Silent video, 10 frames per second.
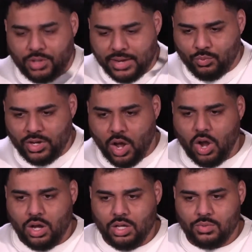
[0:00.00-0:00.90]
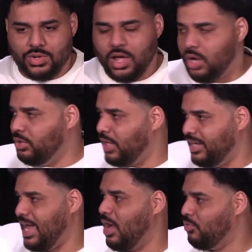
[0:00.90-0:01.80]
Like we're not under like
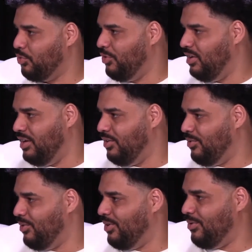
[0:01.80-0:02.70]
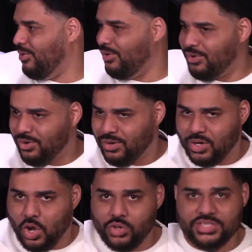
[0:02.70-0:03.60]
cavalry or
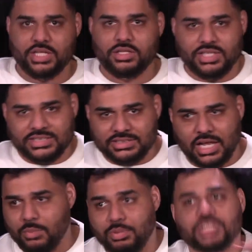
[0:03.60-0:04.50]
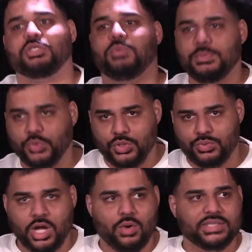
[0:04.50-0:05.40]
all these other things. It's not a bunch of people, you
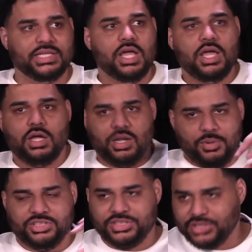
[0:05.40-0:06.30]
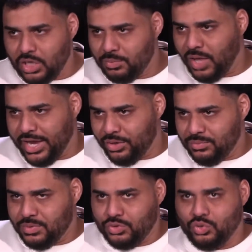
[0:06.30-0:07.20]
know. It's a bunch of sub like
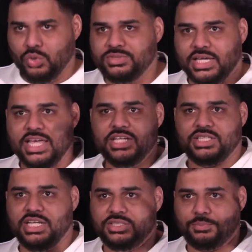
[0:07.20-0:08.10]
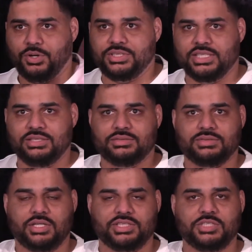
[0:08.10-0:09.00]
groups. Each
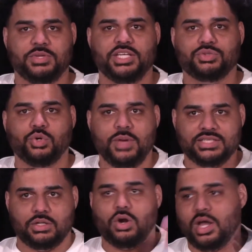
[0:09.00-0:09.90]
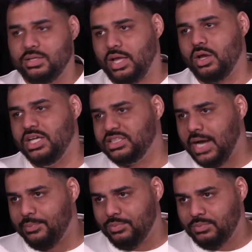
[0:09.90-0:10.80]
group has like each
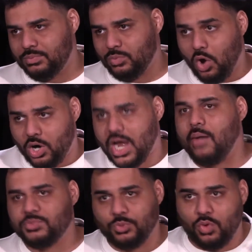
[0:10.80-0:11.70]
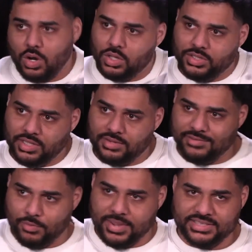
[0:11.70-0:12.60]
cop. We're all cops, but we're all on
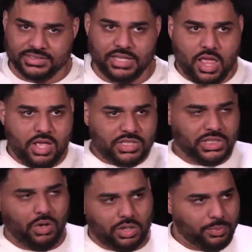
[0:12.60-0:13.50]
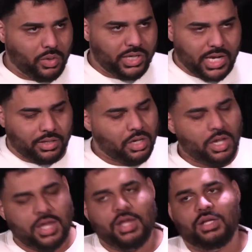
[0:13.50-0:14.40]
different bases. So you all deploy together.
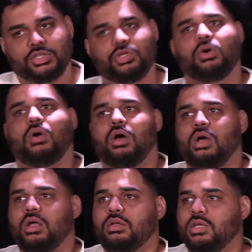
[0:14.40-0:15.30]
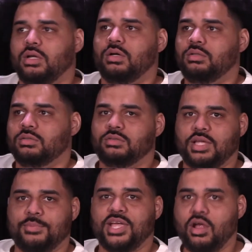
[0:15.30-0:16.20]
So you know,
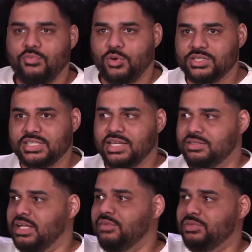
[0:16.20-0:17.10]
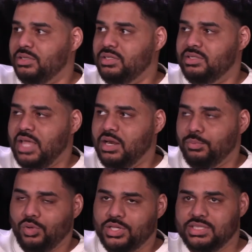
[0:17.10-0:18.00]
big Air Force. They
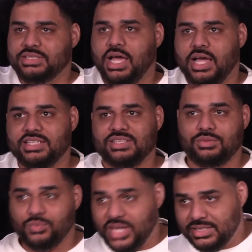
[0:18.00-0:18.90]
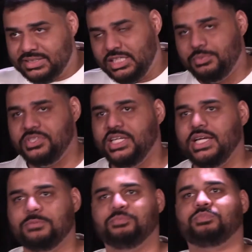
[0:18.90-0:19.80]
deployed these guys, and we got to see them
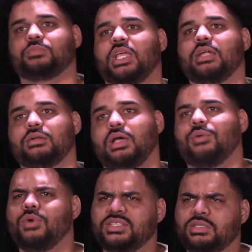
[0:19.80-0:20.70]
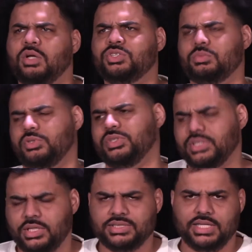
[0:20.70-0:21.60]
again. And I was close to them to a
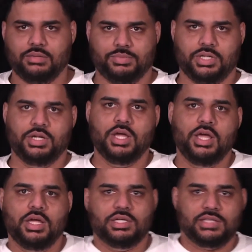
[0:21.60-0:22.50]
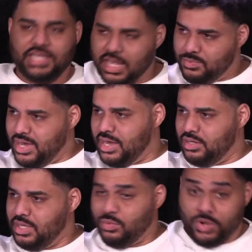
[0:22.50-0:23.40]
certain extent, but they came
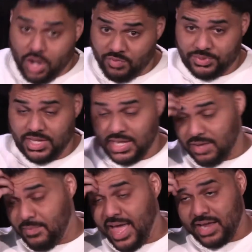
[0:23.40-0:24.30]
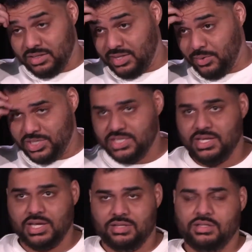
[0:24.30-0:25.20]
back. They went off, but they came back, and they were just
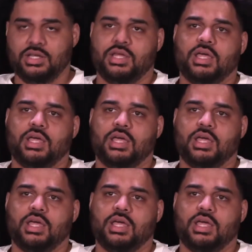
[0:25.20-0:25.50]
dead.